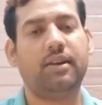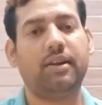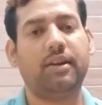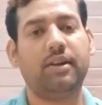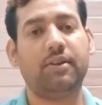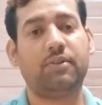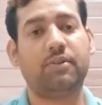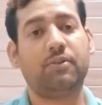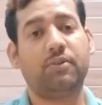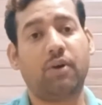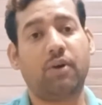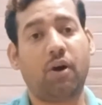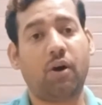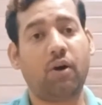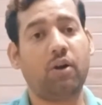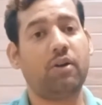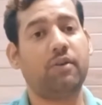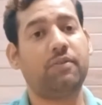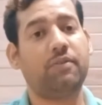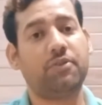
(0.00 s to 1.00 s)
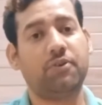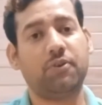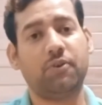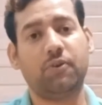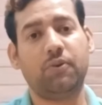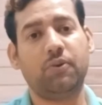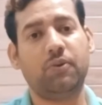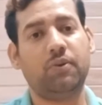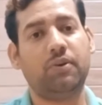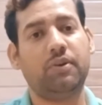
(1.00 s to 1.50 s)
it to all of
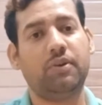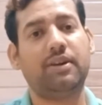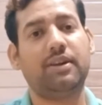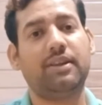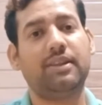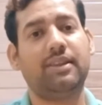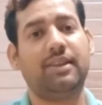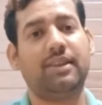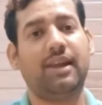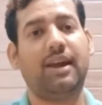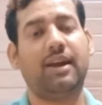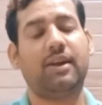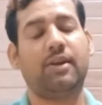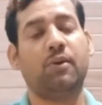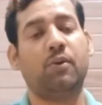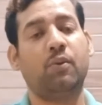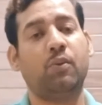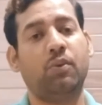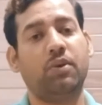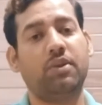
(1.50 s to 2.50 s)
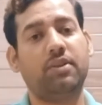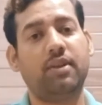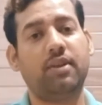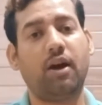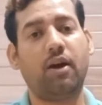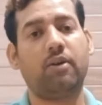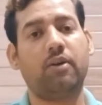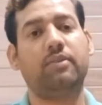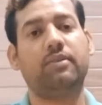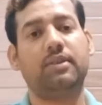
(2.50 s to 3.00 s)
you that
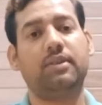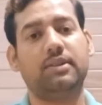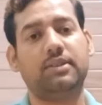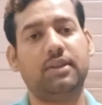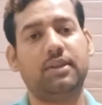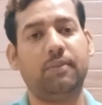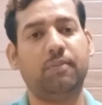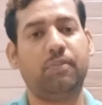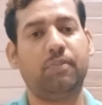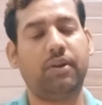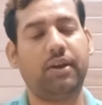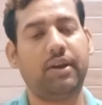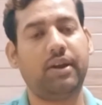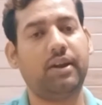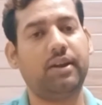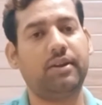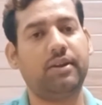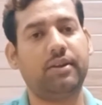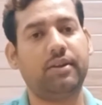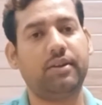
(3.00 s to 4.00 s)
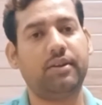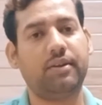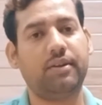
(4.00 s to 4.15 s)
without discipline,